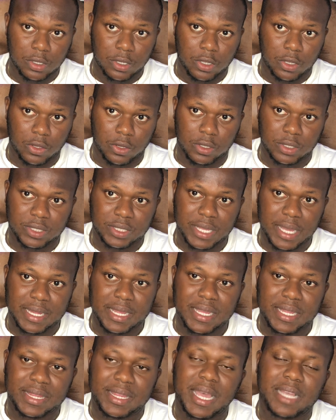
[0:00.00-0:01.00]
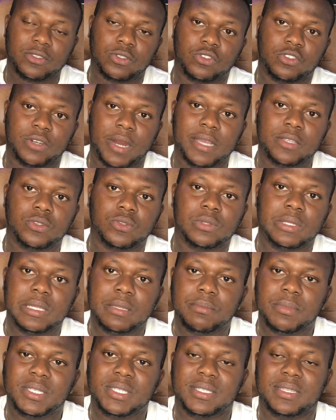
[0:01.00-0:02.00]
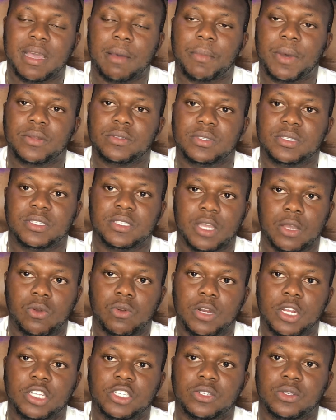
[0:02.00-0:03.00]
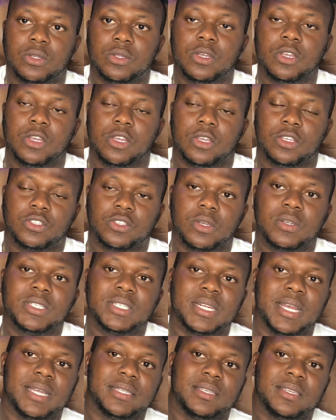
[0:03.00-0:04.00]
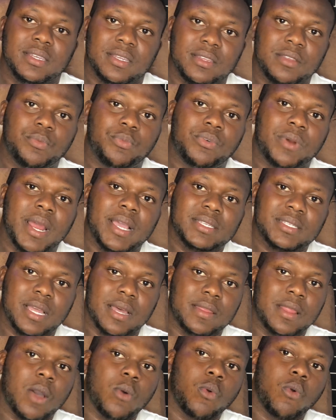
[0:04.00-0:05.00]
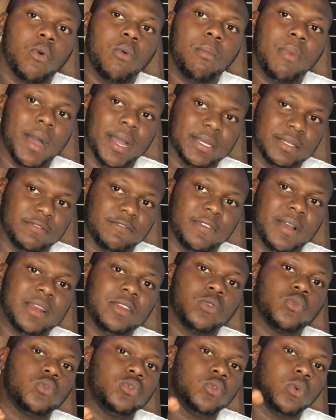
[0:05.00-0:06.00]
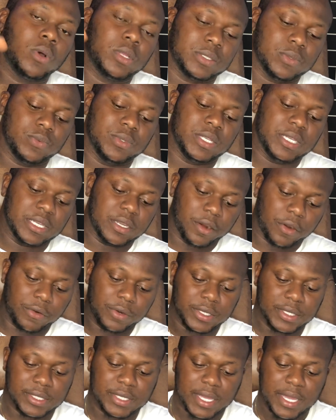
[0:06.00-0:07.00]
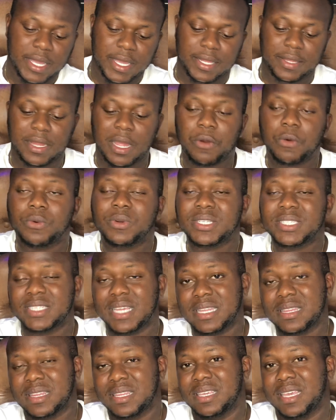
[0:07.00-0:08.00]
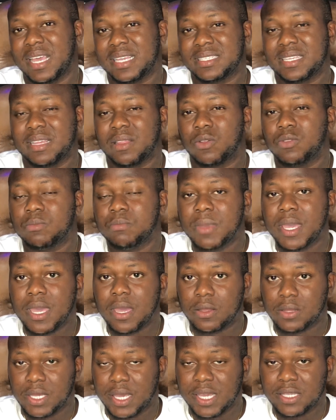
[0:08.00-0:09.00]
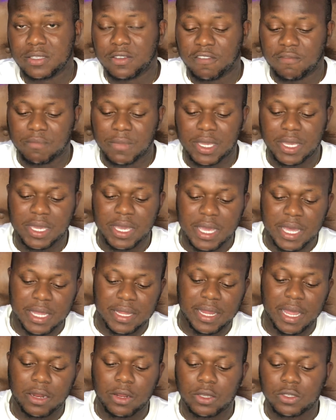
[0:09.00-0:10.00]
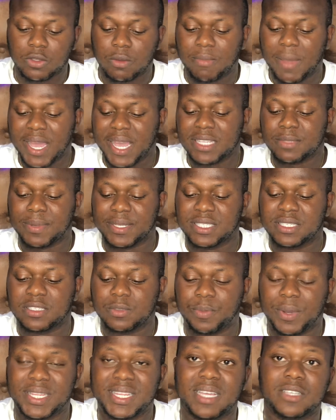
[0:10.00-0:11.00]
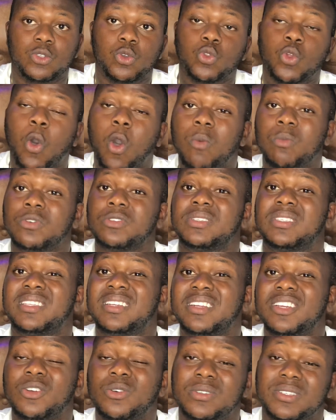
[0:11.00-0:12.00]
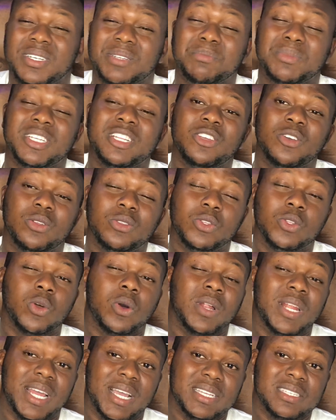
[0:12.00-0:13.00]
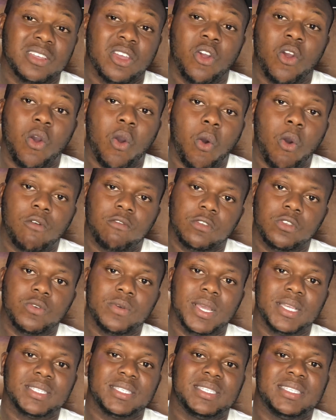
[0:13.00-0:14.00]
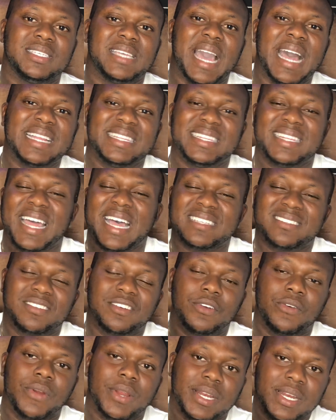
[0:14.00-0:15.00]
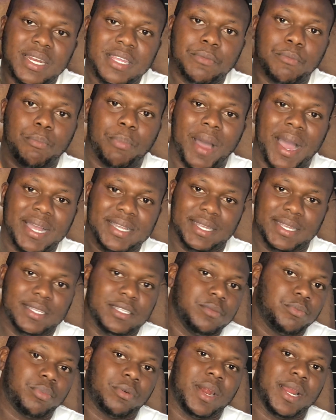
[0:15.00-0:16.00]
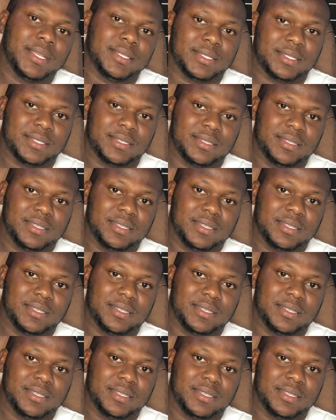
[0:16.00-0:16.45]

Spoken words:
You understand? That's to try to limit the amount in circulation such that the price cannot go back, the value would increase. Now recently, as on the 8th of May, now there was a market participant that sold almost $300 million of USD, and that greatly impacted the price.